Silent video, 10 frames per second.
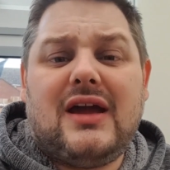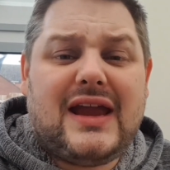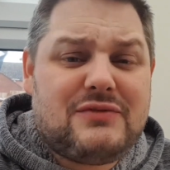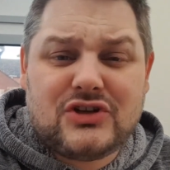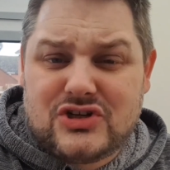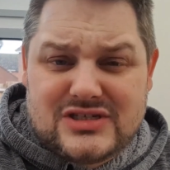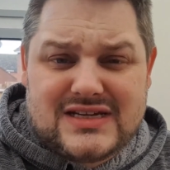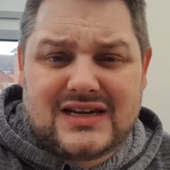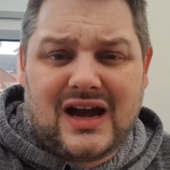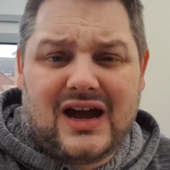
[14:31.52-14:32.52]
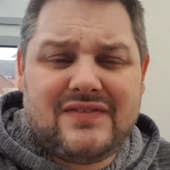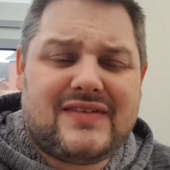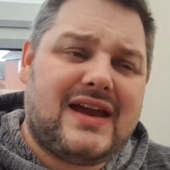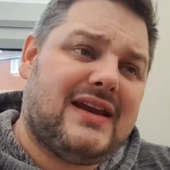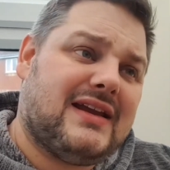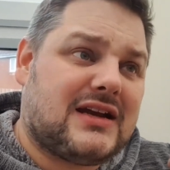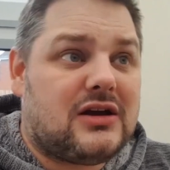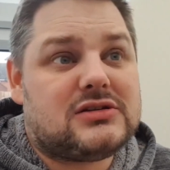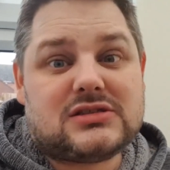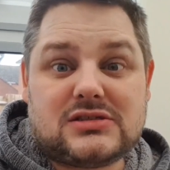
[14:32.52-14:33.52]
Even a good dinner. And then it
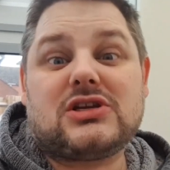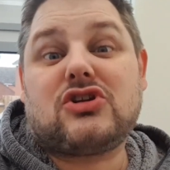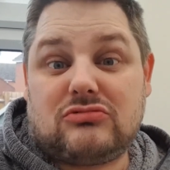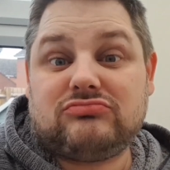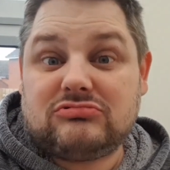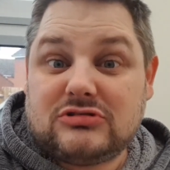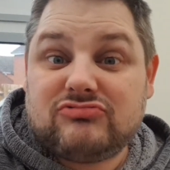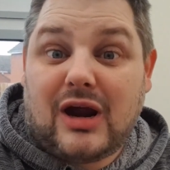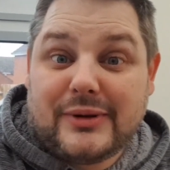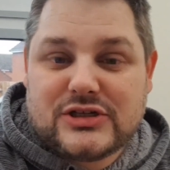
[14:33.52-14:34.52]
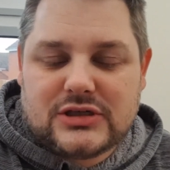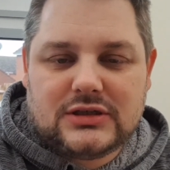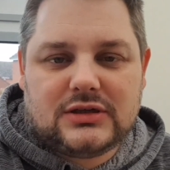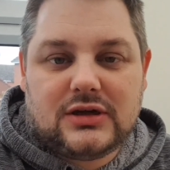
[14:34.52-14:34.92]
goes to rubbish.